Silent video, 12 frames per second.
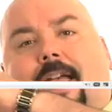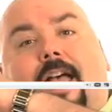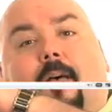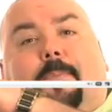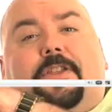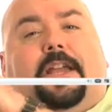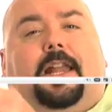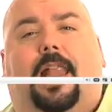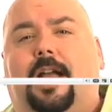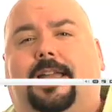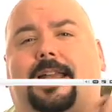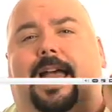Helping you get
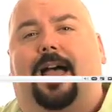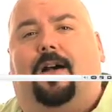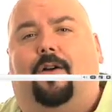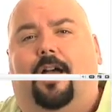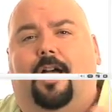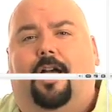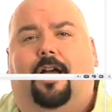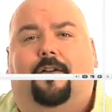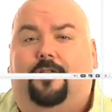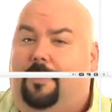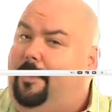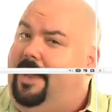lucky now
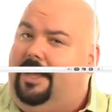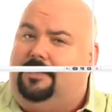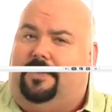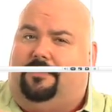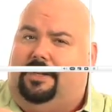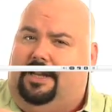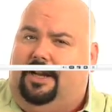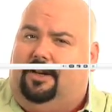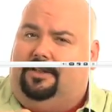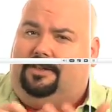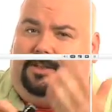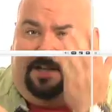for the past fifty
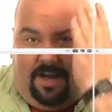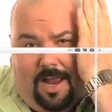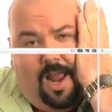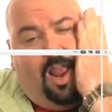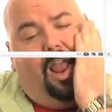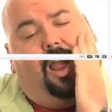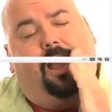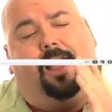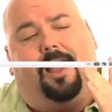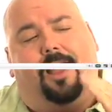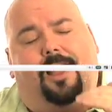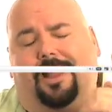years.
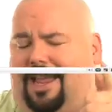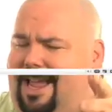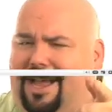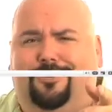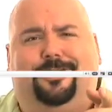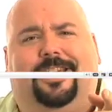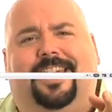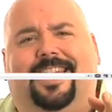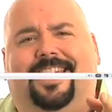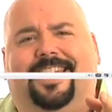Yeah, ouchie.